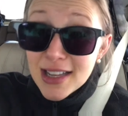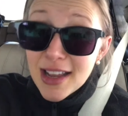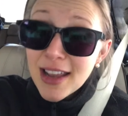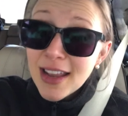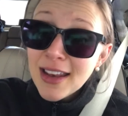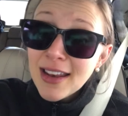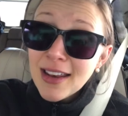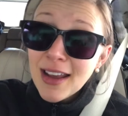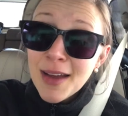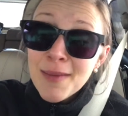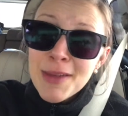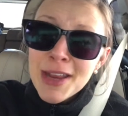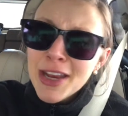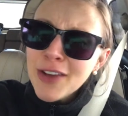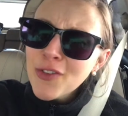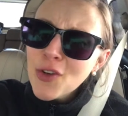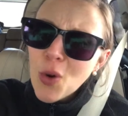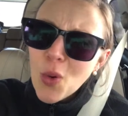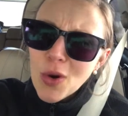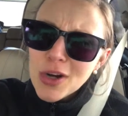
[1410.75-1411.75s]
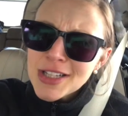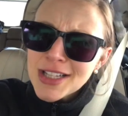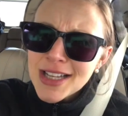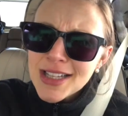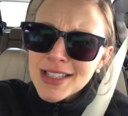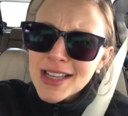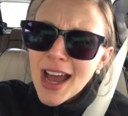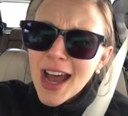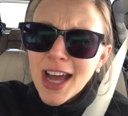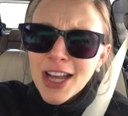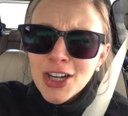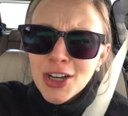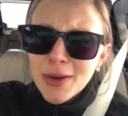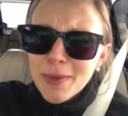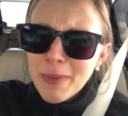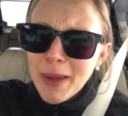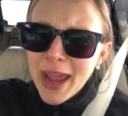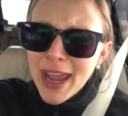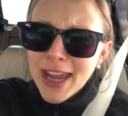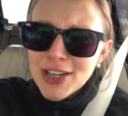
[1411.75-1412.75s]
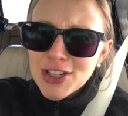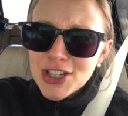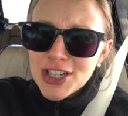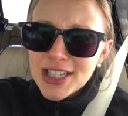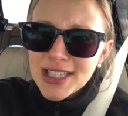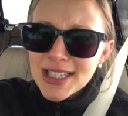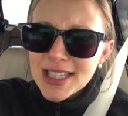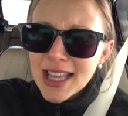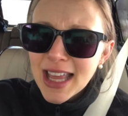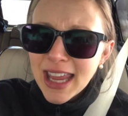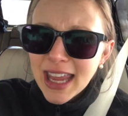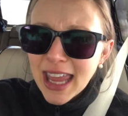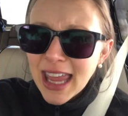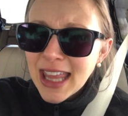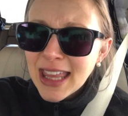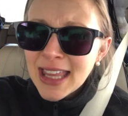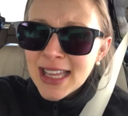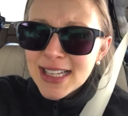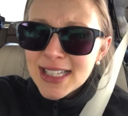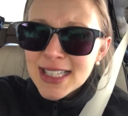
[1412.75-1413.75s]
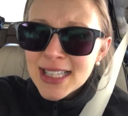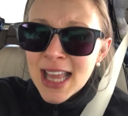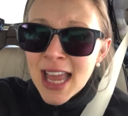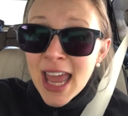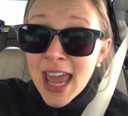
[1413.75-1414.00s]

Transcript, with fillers: and I mean, of course, it's 100 pages, like, and this